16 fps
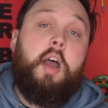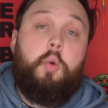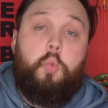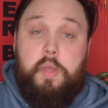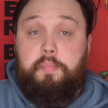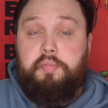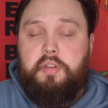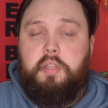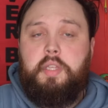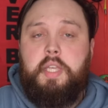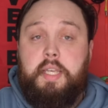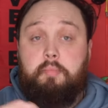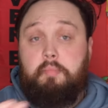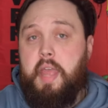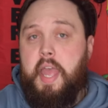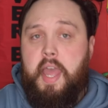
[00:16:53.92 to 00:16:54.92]

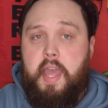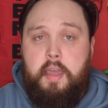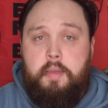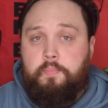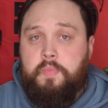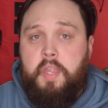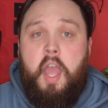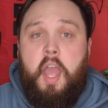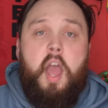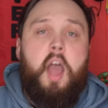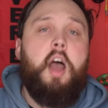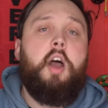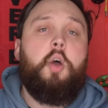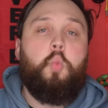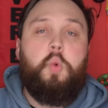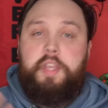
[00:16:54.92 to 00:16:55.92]
in air,
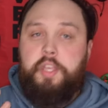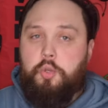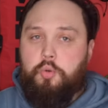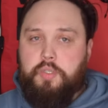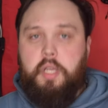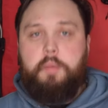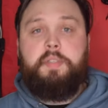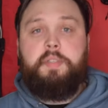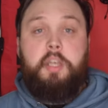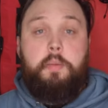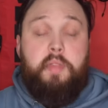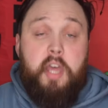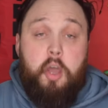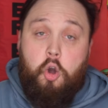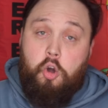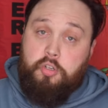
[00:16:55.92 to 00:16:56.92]
we use up some of
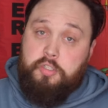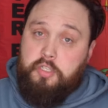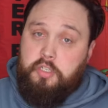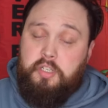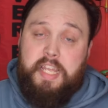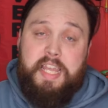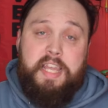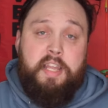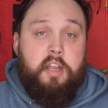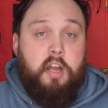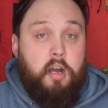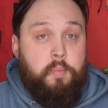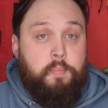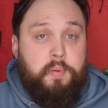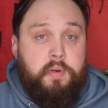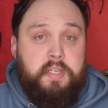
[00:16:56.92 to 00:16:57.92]
that oxygen in
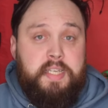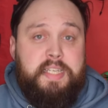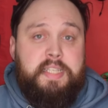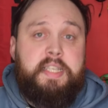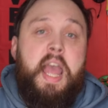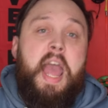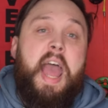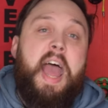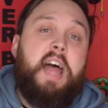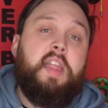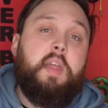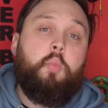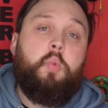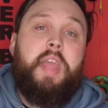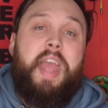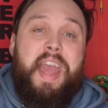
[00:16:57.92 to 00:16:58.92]
our bodies, and then
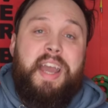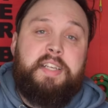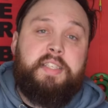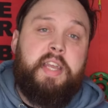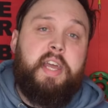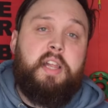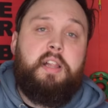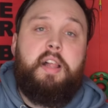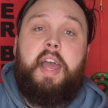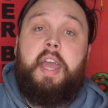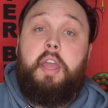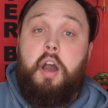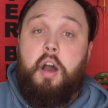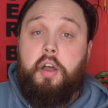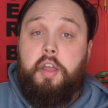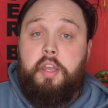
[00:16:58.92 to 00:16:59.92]
we exhale a
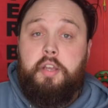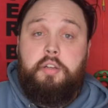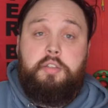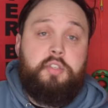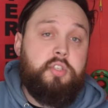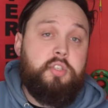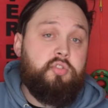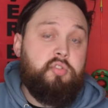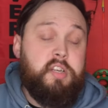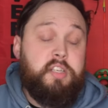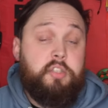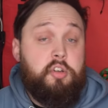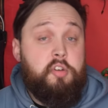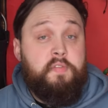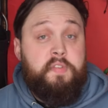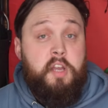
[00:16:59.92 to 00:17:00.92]
higher concentration
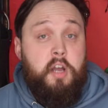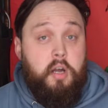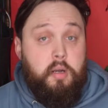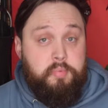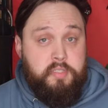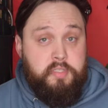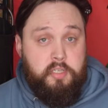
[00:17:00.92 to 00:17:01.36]
of carbon